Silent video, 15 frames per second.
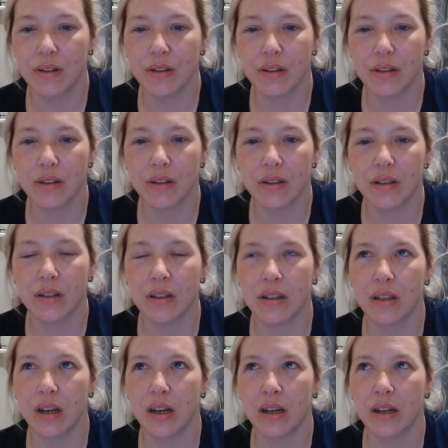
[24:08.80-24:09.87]

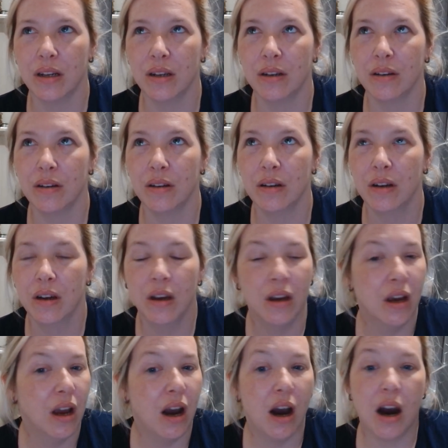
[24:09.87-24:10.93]
So
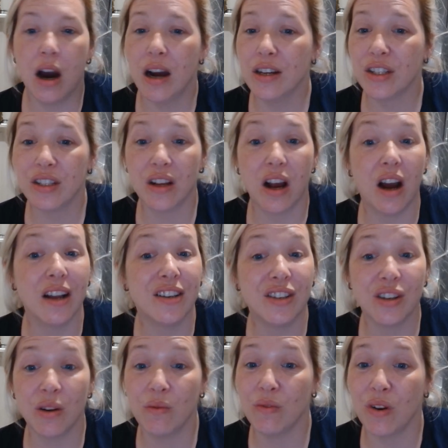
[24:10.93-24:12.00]
I
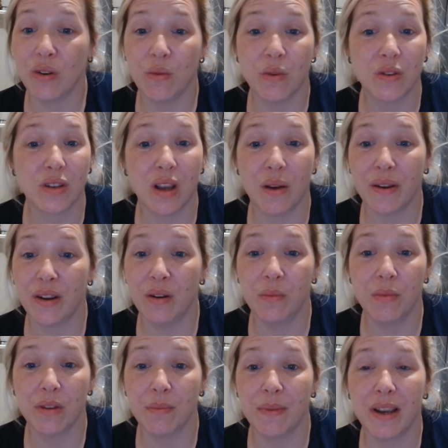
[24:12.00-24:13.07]
don't know what's going
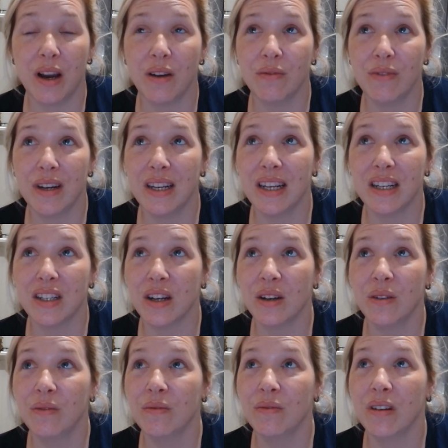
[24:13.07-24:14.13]
on with me. I really
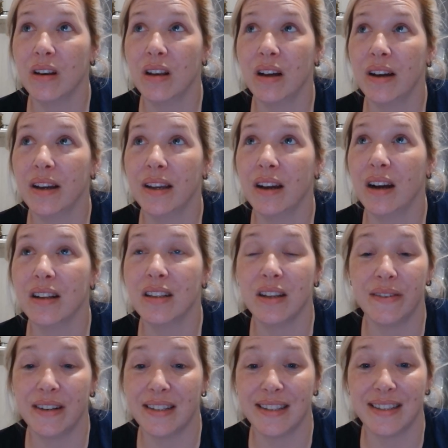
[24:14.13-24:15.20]
don't. Like, I
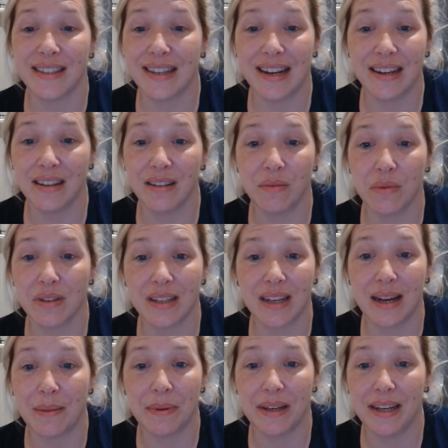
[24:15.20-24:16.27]
don't understand what's
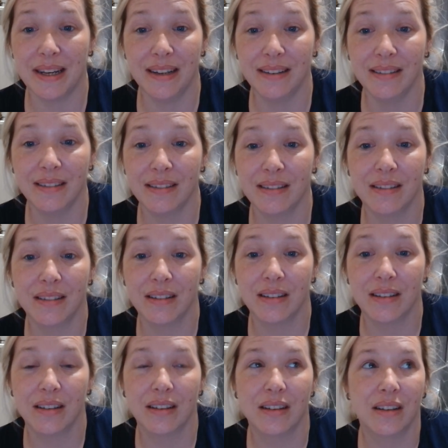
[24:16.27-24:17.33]
happening.
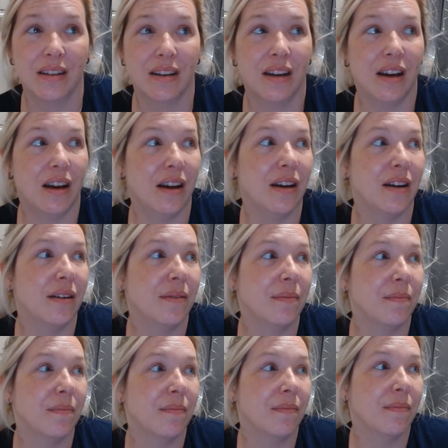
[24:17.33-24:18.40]

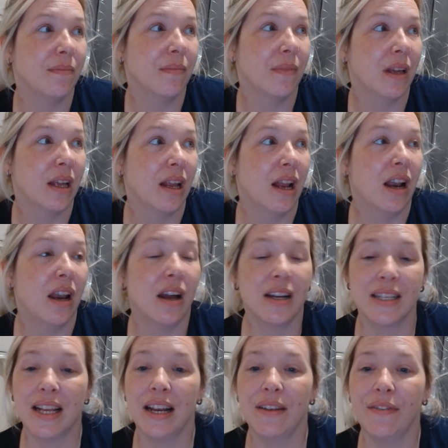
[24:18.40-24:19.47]
Like I
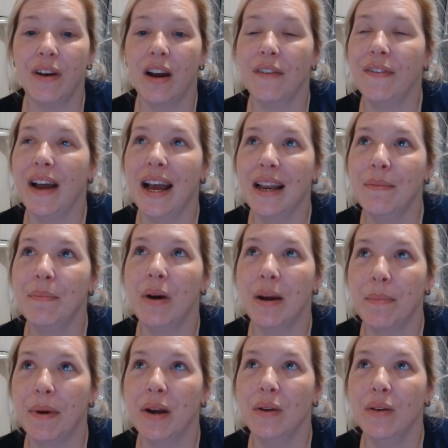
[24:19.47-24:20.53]
said, if I've had
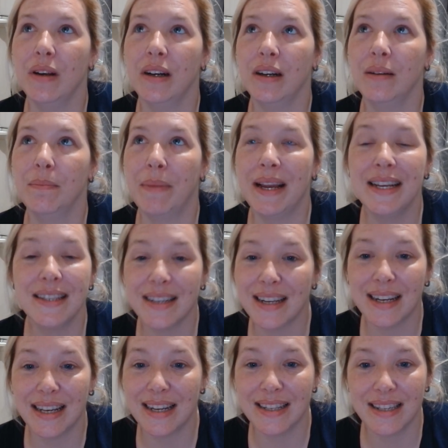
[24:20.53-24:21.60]
bipolar
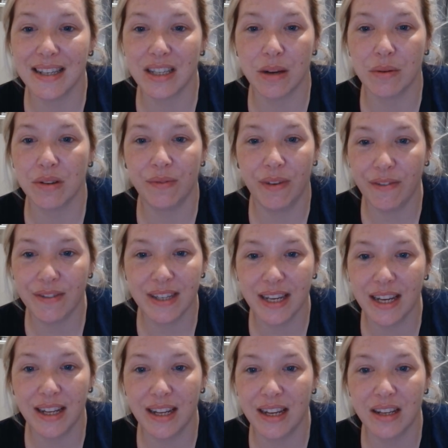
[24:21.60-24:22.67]
basically since I was
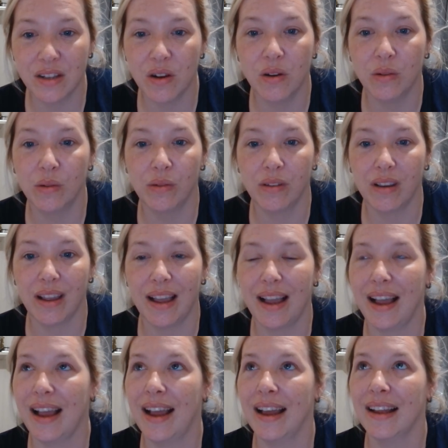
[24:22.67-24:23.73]
15 years old,
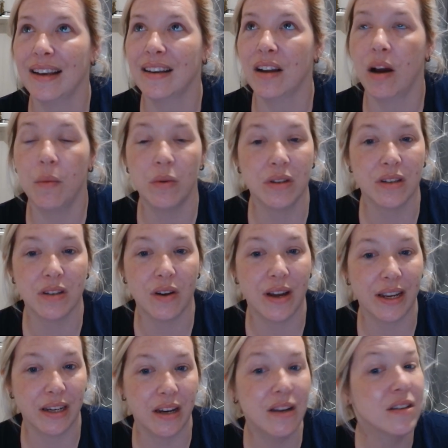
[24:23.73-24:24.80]
and I wasn't
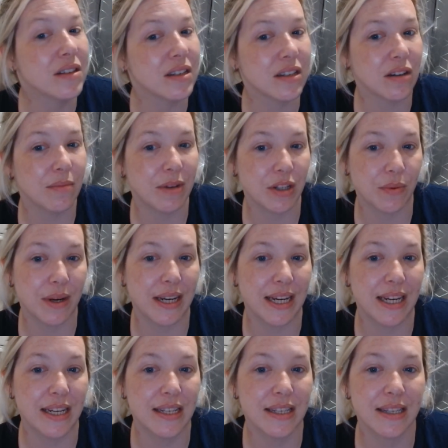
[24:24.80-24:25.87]
diagnosed until my
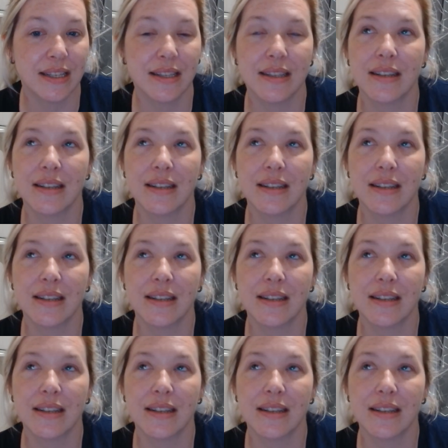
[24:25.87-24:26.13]
20s.